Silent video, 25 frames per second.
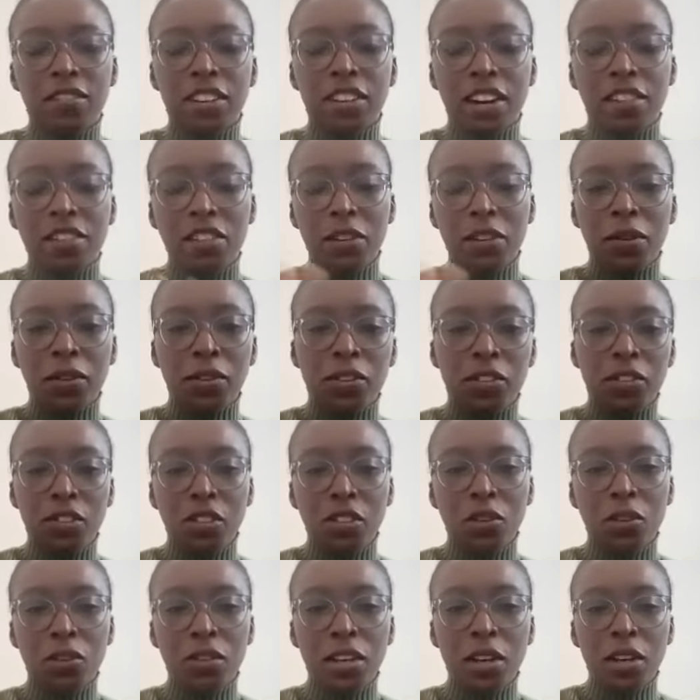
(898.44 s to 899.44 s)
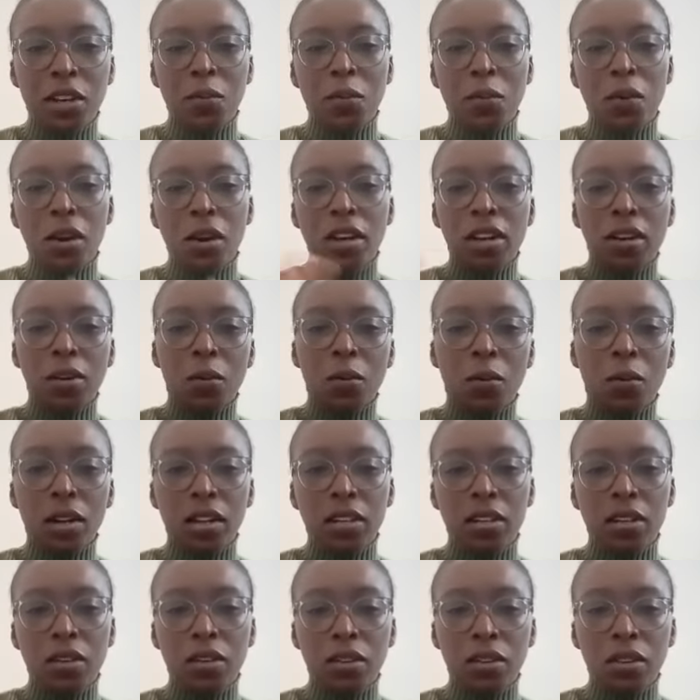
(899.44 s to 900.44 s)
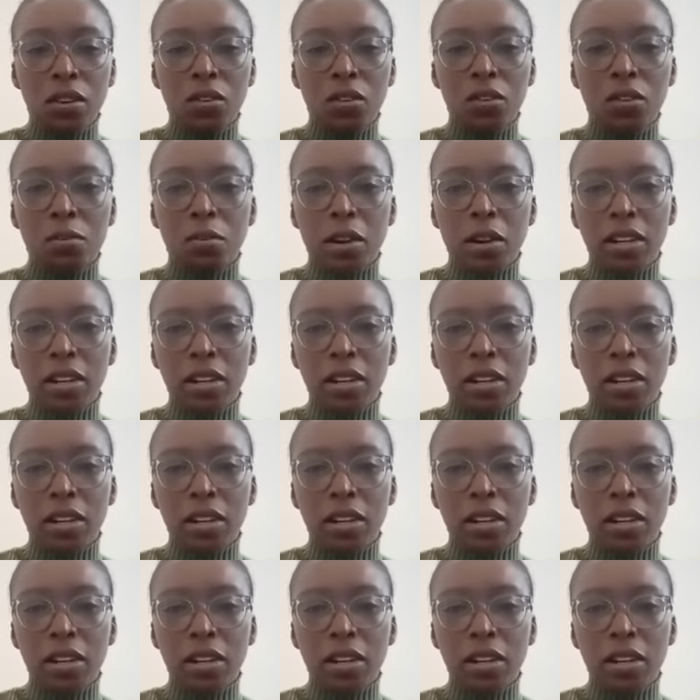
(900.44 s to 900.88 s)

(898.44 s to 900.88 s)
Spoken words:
for everyone who's tuned in, what are those